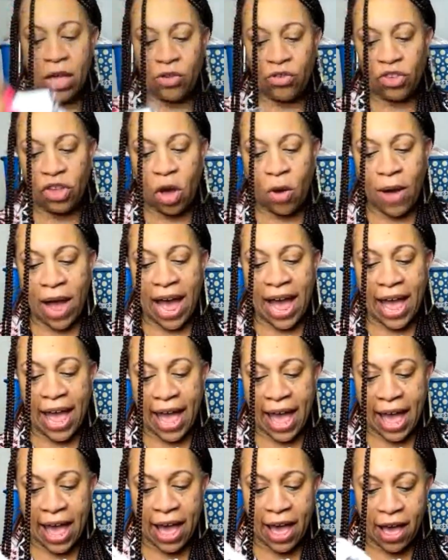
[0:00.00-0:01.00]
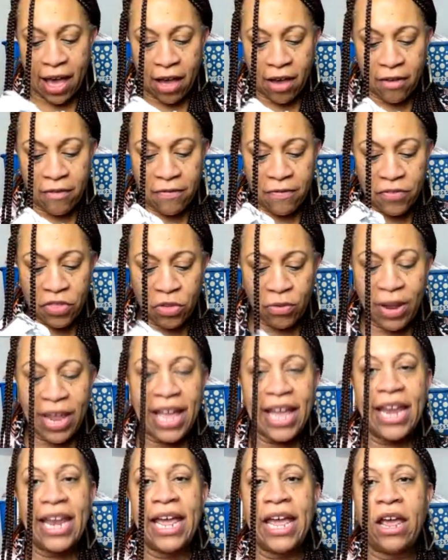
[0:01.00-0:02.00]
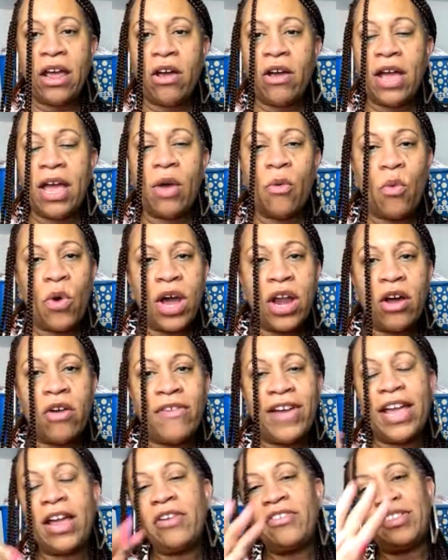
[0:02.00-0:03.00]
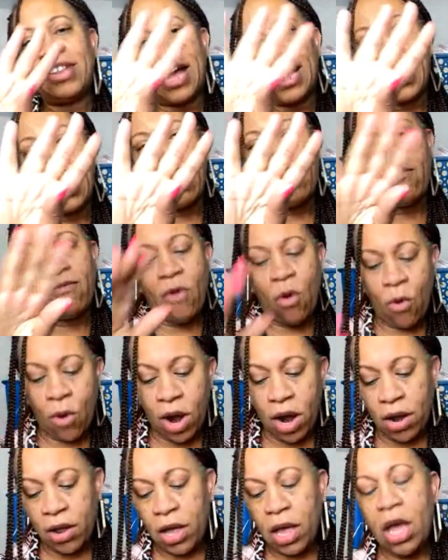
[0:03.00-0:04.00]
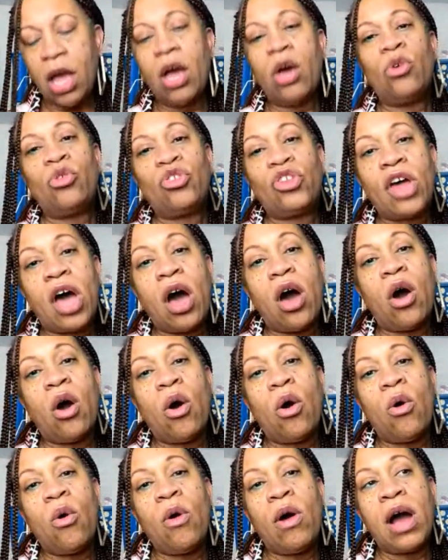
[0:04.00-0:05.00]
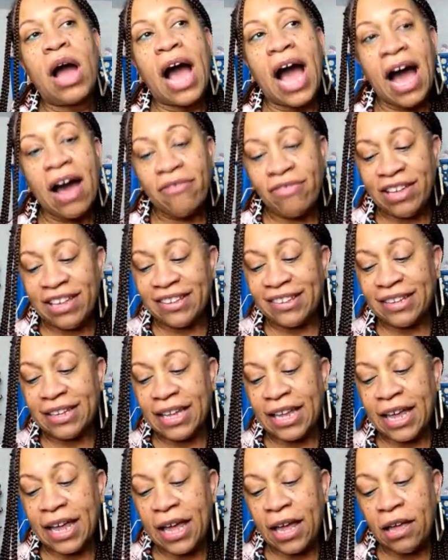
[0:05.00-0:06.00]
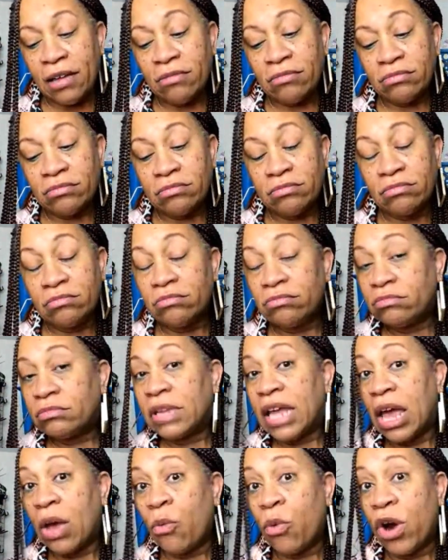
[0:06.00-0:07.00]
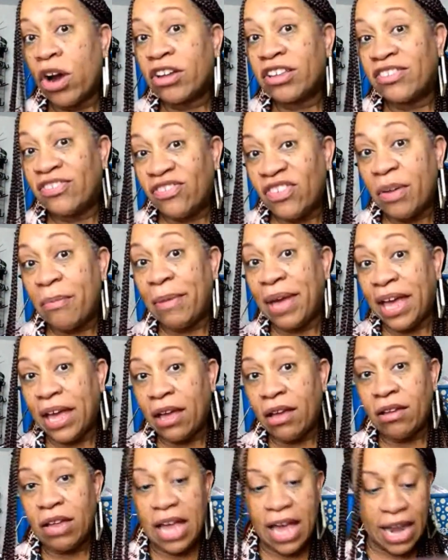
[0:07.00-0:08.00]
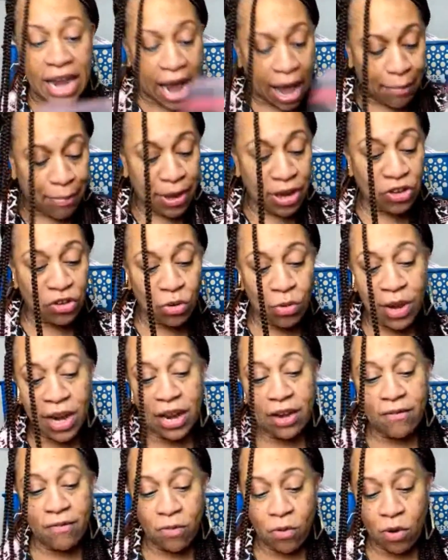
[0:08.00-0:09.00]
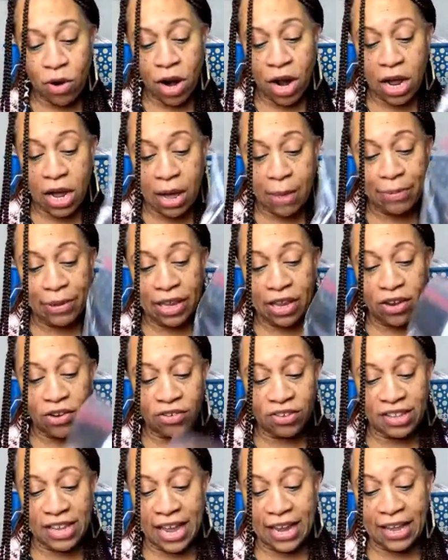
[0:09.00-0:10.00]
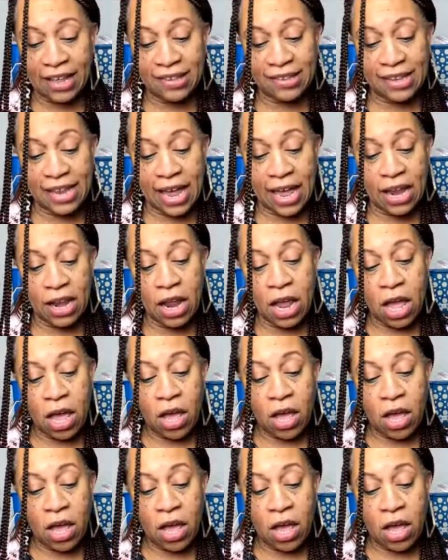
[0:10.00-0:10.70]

So I have 3 in here and 1 over here, so I got 4. So obviously it works for me. And I've been doing it for a couple of years, like I said.